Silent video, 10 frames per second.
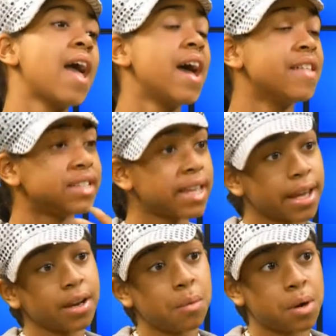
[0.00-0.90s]
The
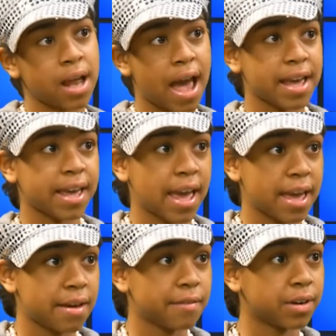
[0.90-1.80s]
second award I
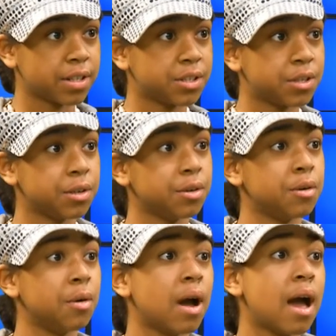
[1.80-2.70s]
gave was
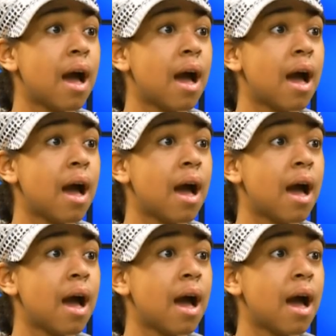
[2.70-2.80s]
to